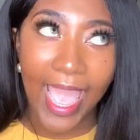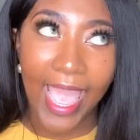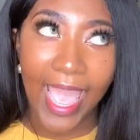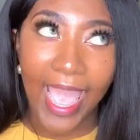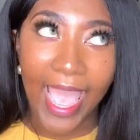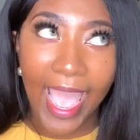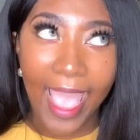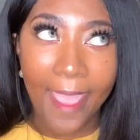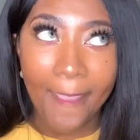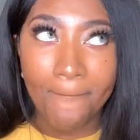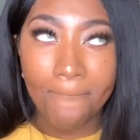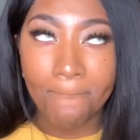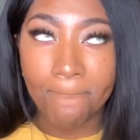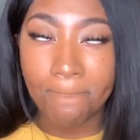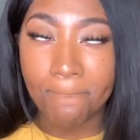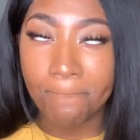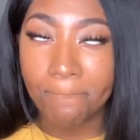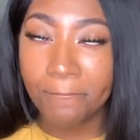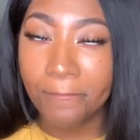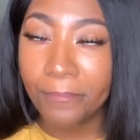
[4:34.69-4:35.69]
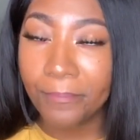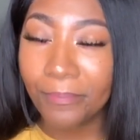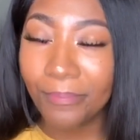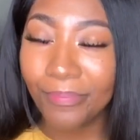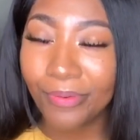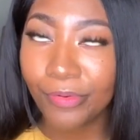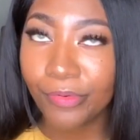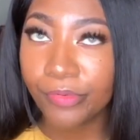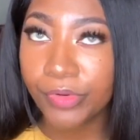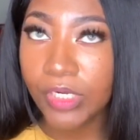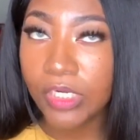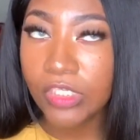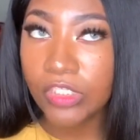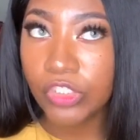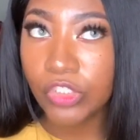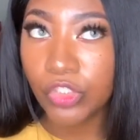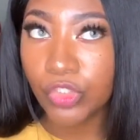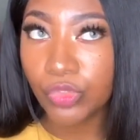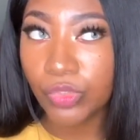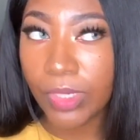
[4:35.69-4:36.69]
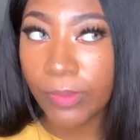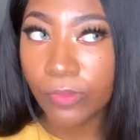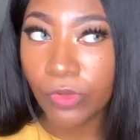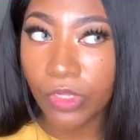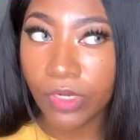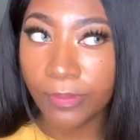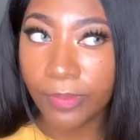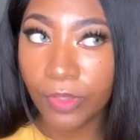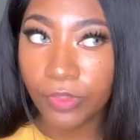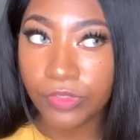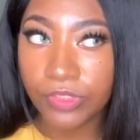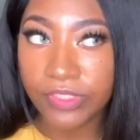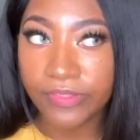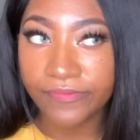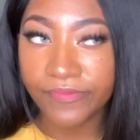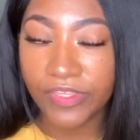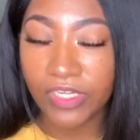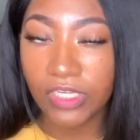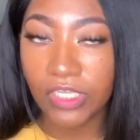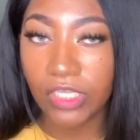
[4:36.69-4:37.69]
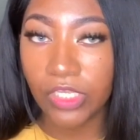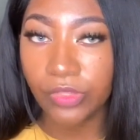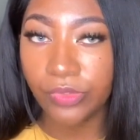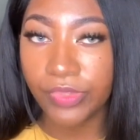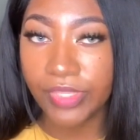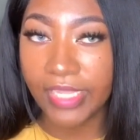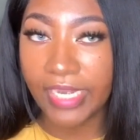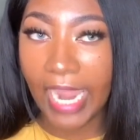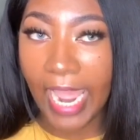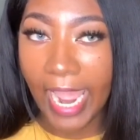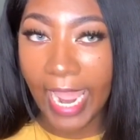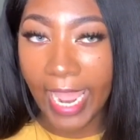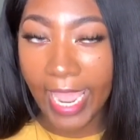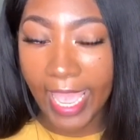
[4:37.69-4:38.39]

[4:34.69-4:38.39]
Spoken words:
I'm pretty sure I'm going to post a video that I